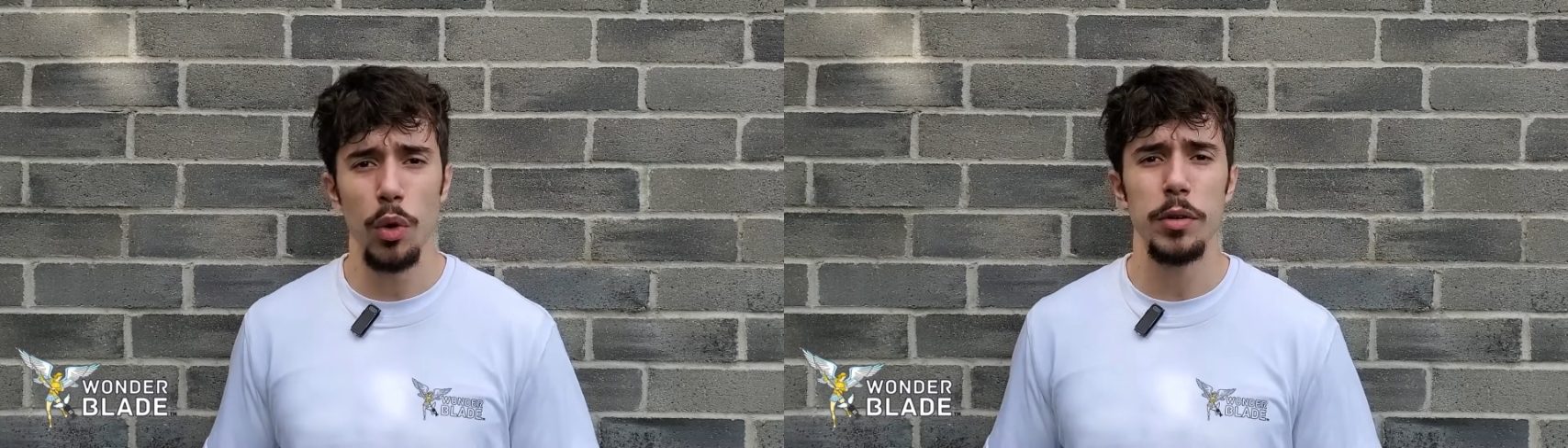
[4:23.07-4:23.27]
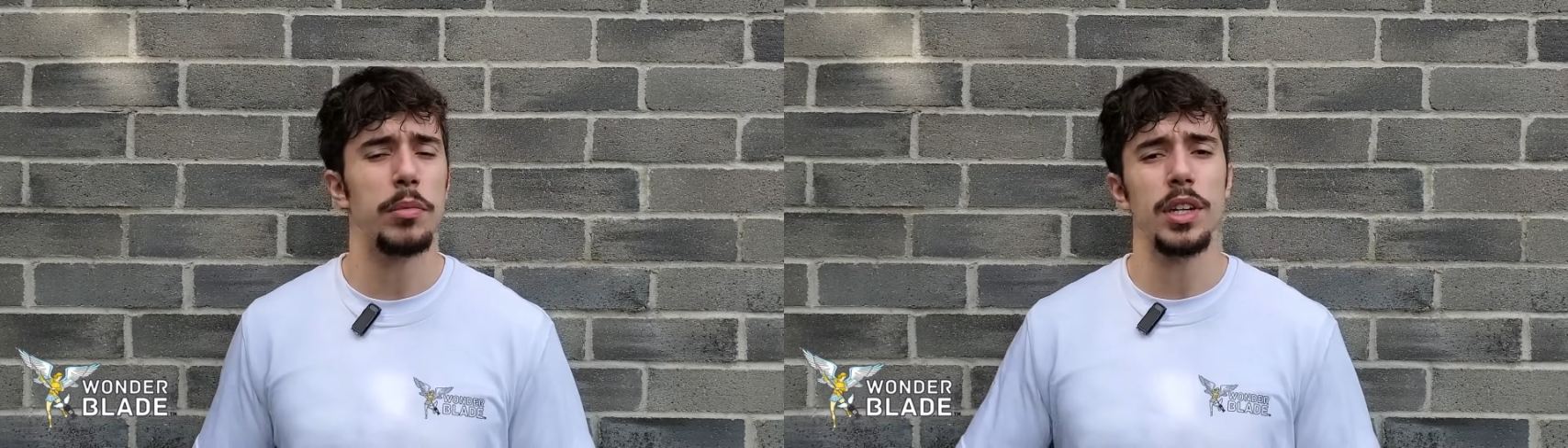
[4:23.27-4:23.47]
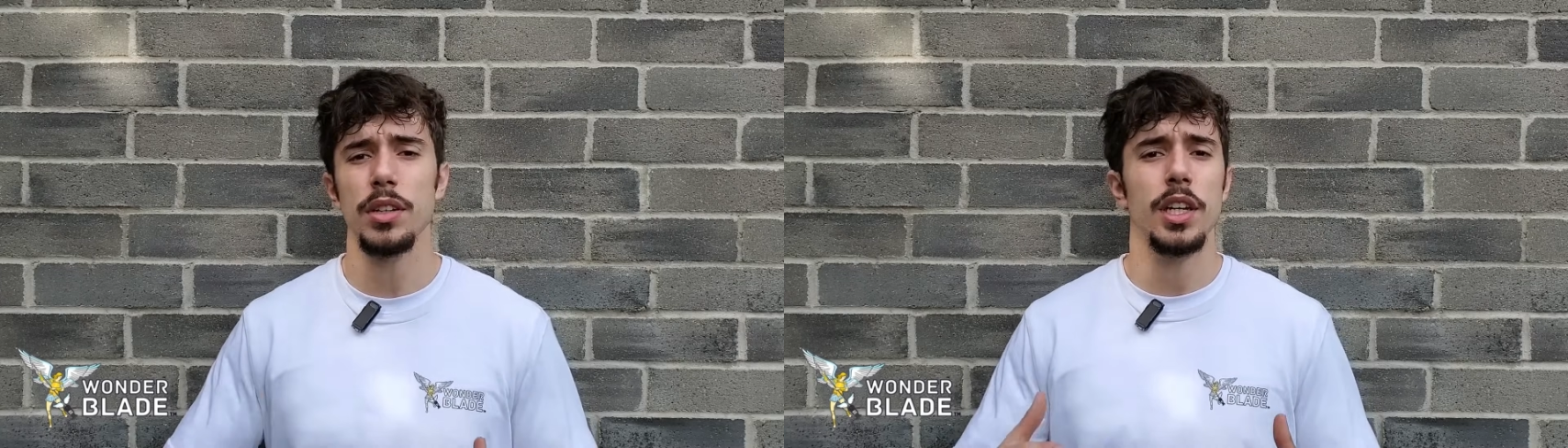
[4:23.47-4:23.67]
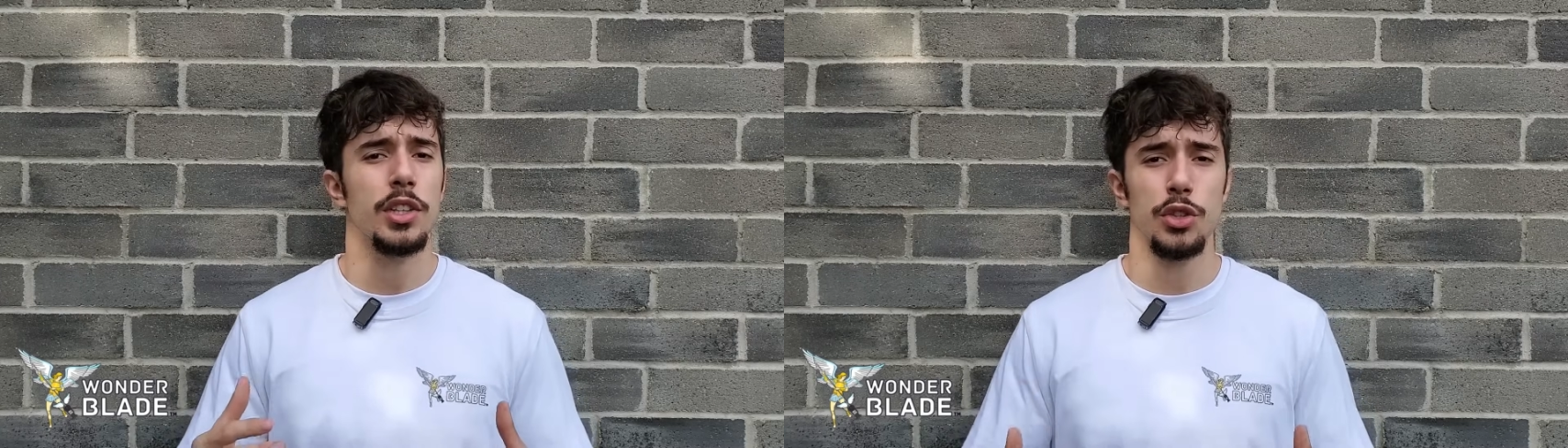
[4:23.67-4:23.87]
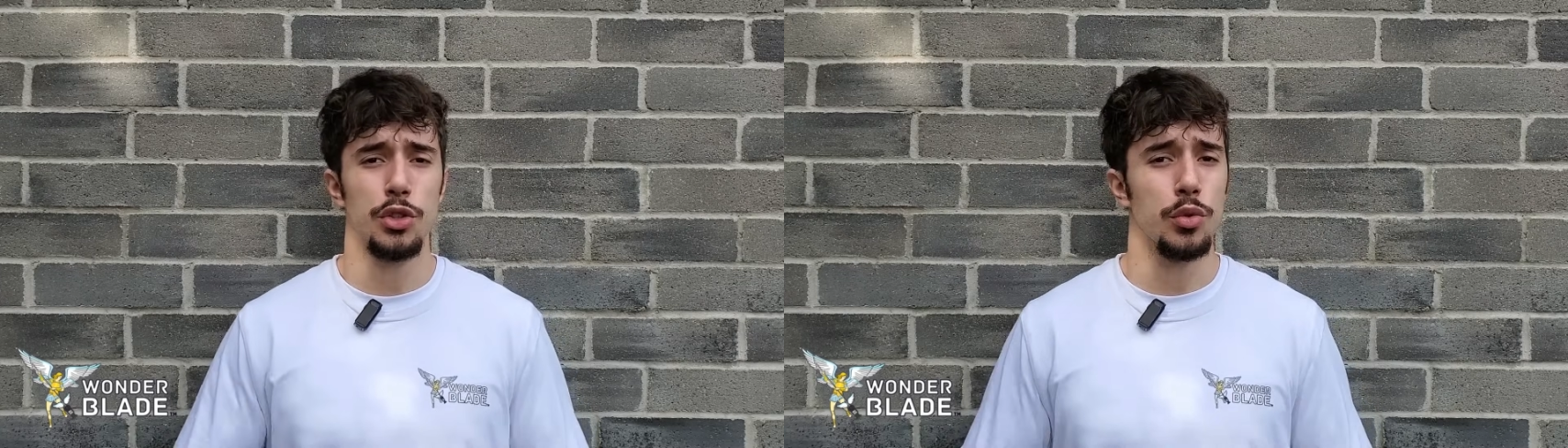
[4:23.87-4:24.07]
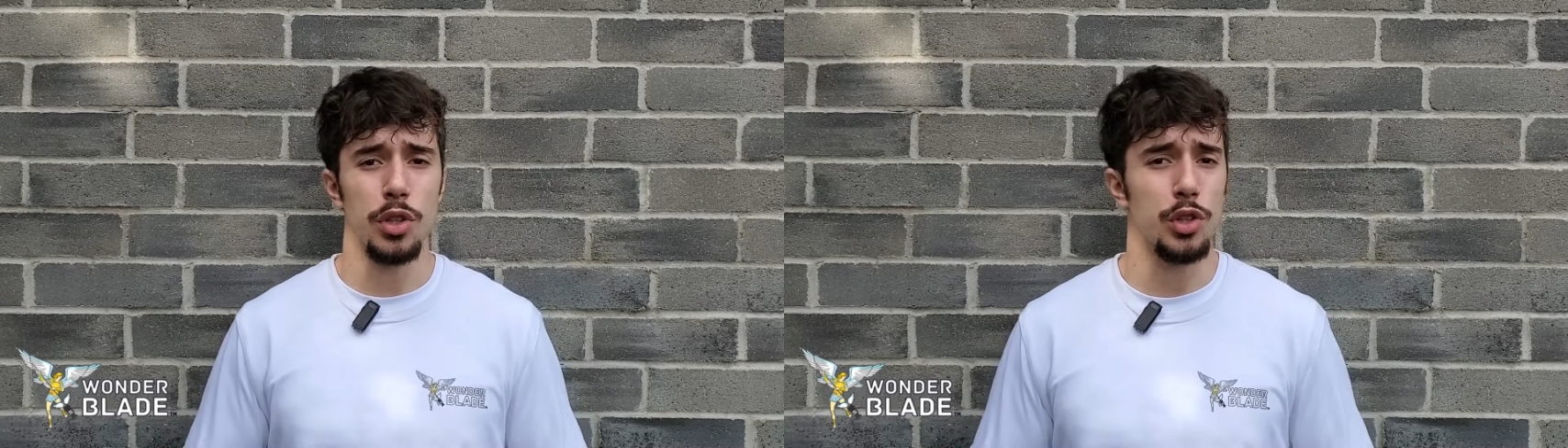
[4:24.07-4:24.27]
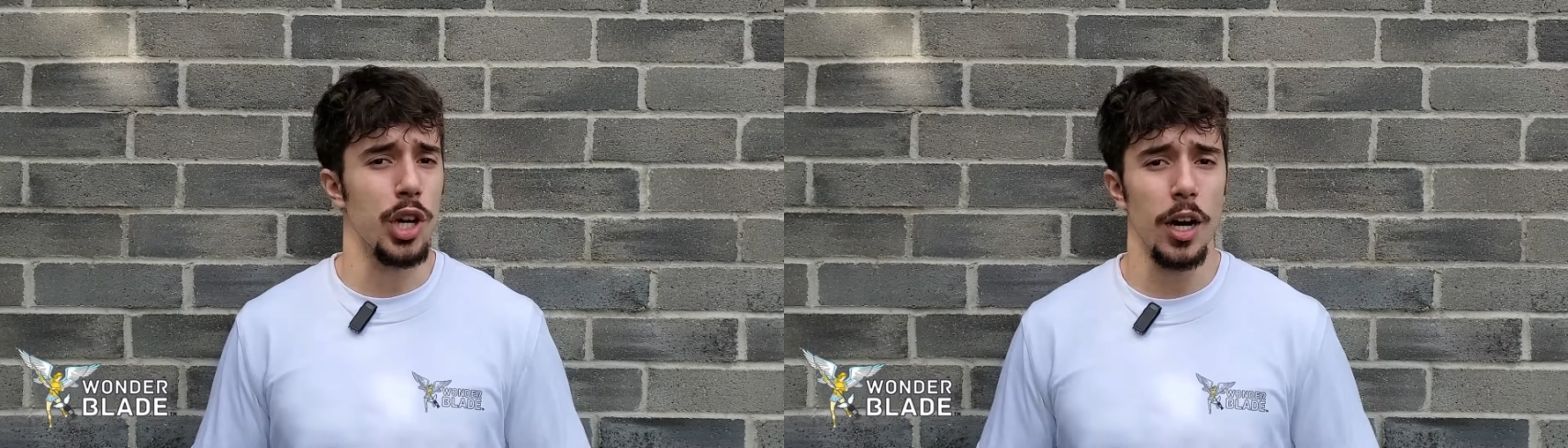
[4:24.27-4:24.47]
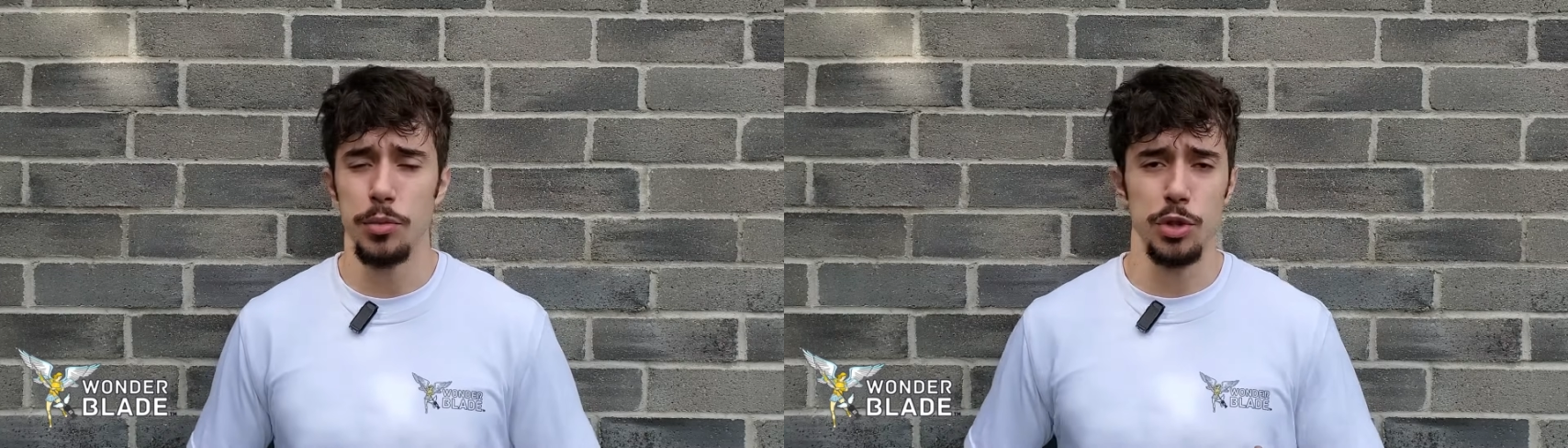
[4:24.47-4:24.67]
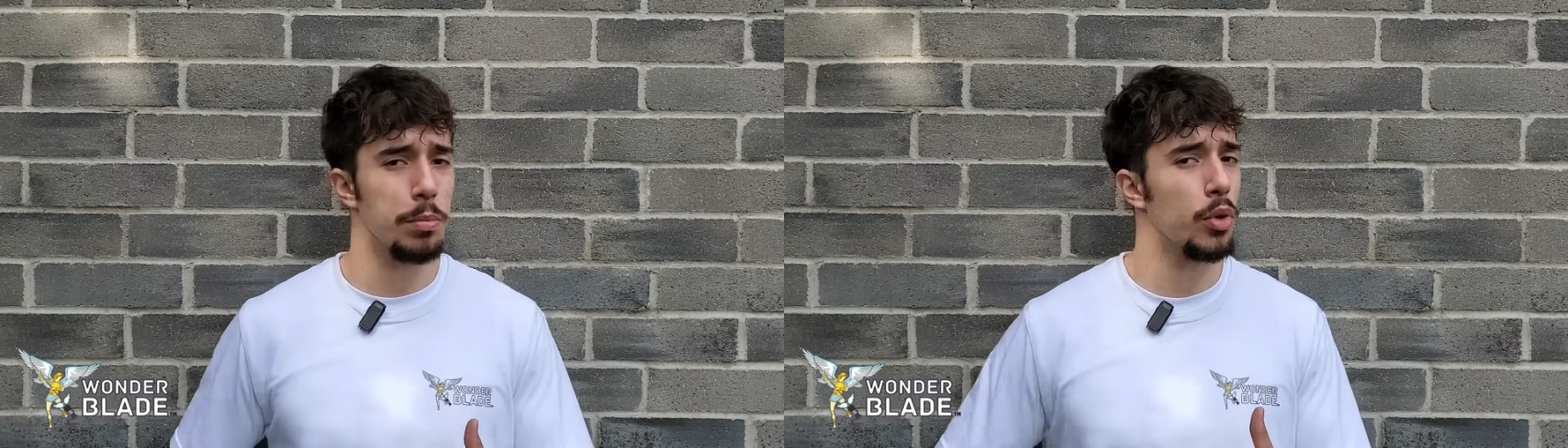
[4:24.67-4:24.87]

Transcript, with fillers: equipment to do the job.